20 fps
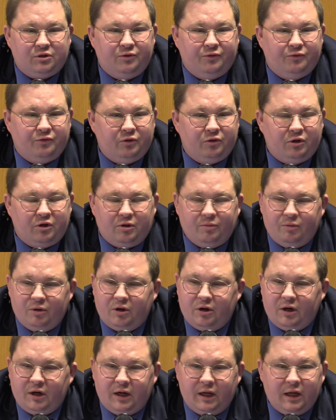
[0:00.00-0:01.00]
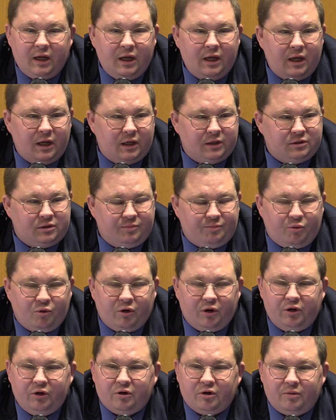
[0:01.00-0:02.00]
for the community and
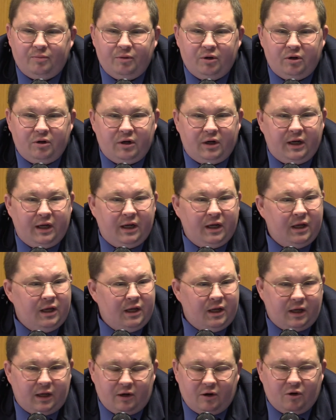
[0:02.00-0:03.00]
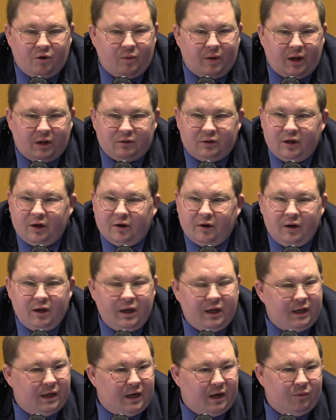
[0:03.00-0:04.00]
support your community and go out there.
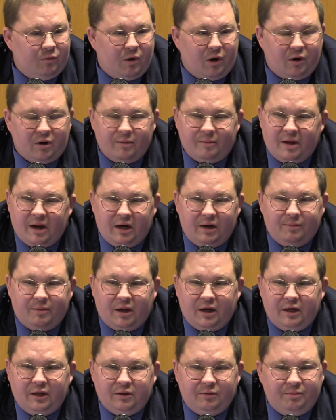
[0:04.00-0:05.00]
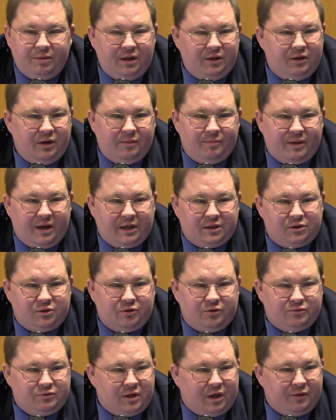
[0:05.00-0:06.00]
And I welcome anybody to be the ambassador
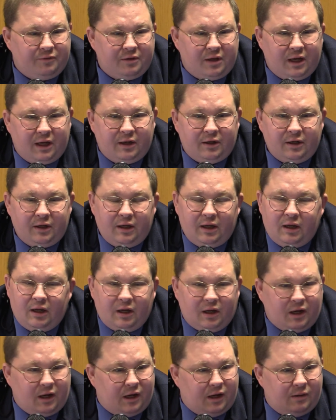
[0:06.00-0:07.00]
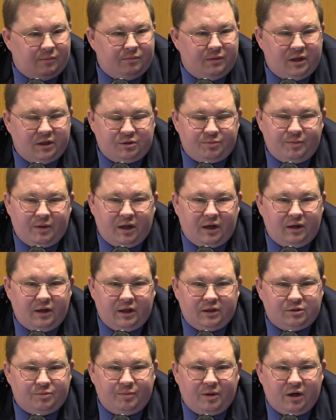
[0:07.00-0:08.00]
of South Lyon. It's
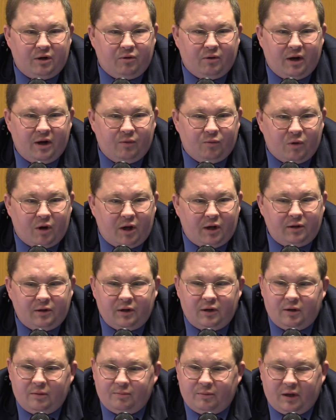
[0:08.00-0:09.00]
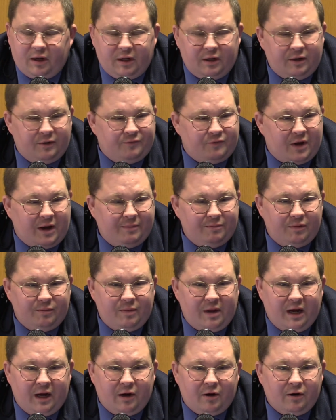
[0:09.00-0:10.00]
been a great run, but if I'm the
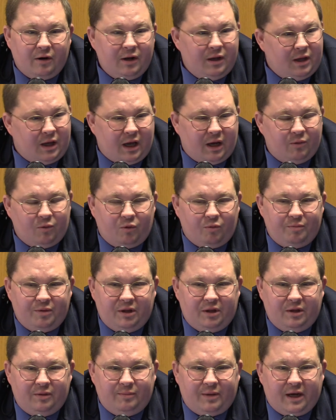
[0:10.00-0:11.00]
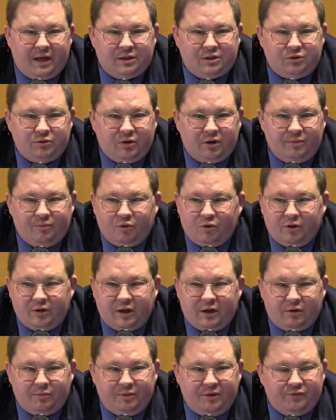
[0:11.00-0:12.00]
mayor, I won't be the ambassador anymore.
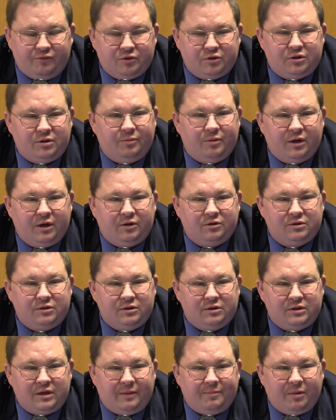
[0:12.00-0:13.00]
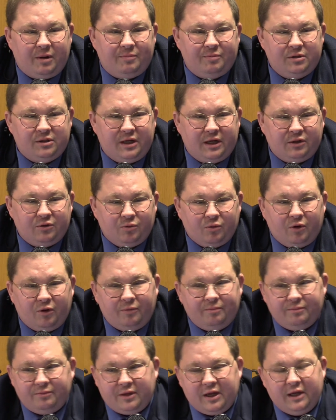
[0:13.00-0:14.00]
That'll be for someone else to step up and take the role.
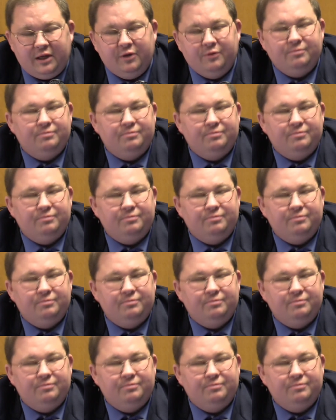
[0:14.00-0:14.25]
Thank you.